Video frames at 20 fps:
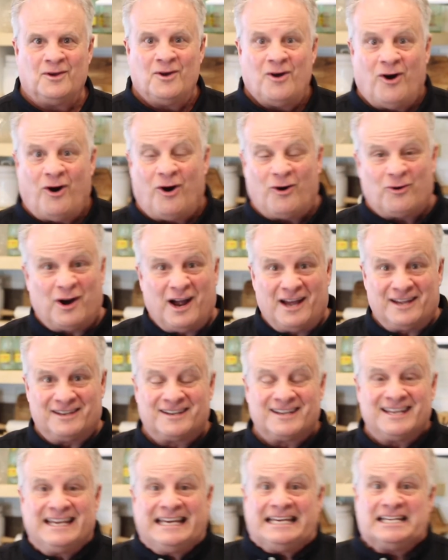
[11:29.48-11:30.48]
All right,
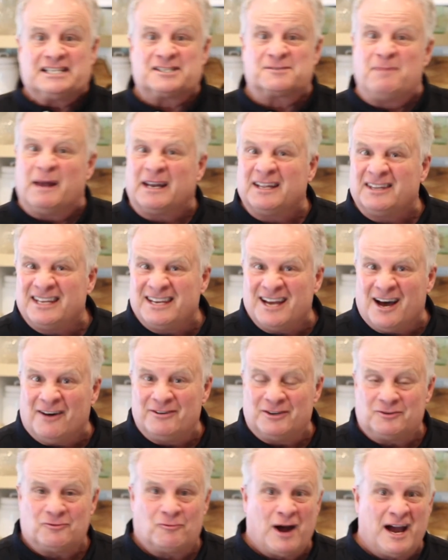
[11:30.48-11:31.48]
it's been in the
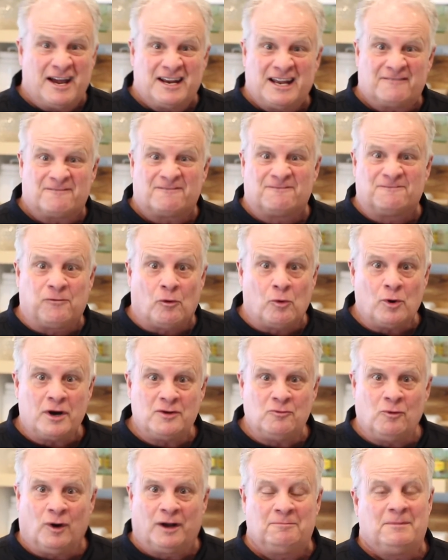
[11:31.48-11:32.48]
oven right at
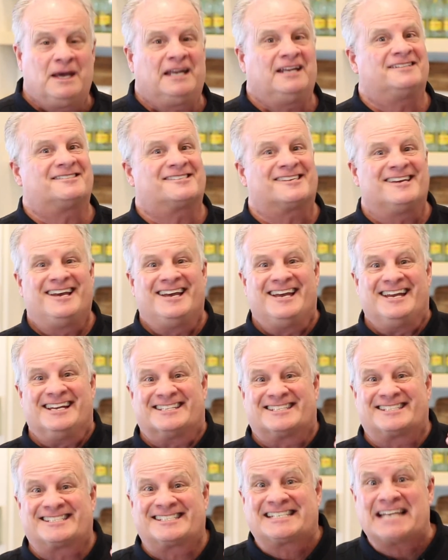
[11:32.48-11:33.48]
41 minutes.
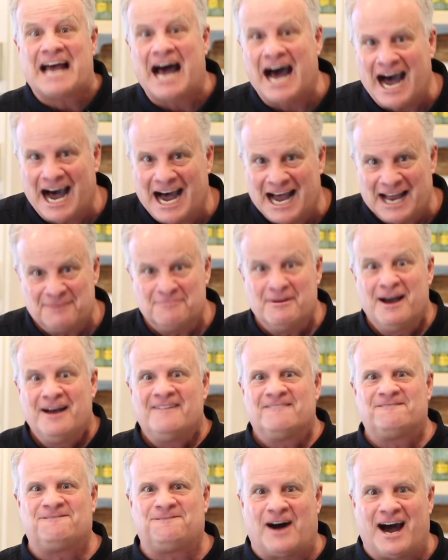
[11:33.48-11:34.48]
It's time.
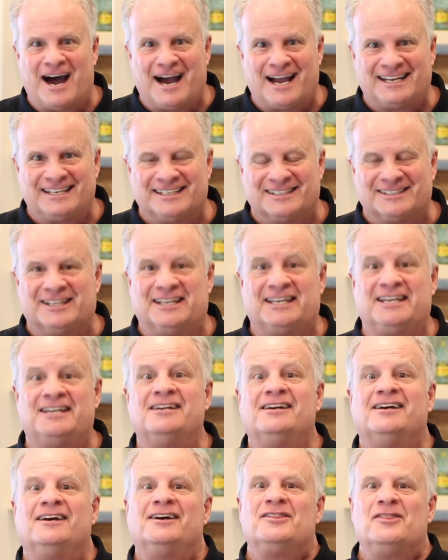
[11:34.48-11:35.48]
Finally,
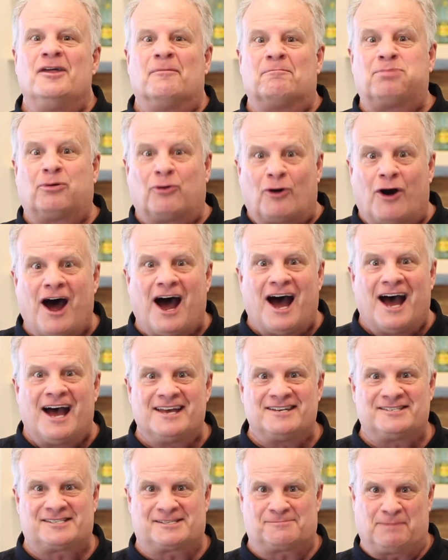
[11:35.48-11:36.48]
the
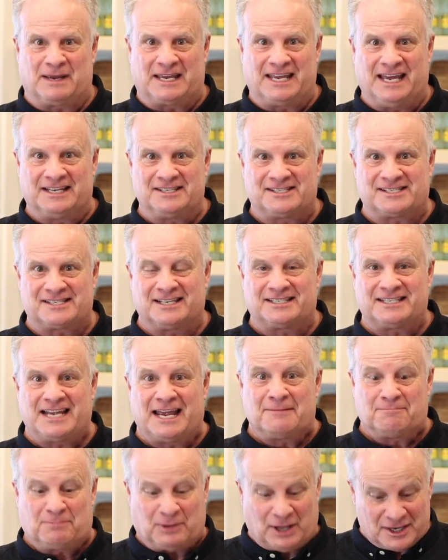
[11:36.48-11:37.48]
prize begins to
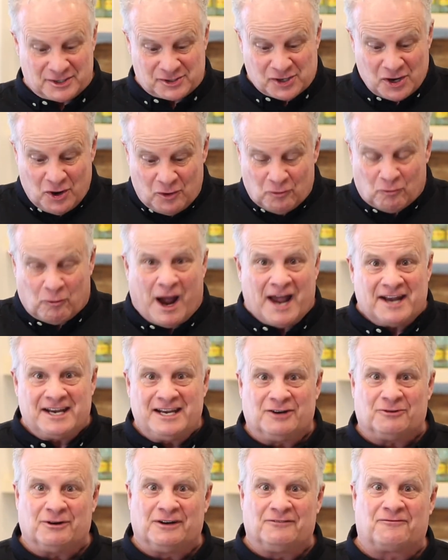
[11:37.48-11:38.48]
take place right
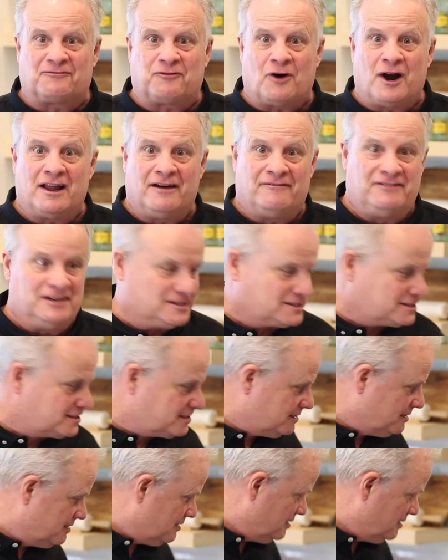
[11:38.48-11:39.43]
here in front of us.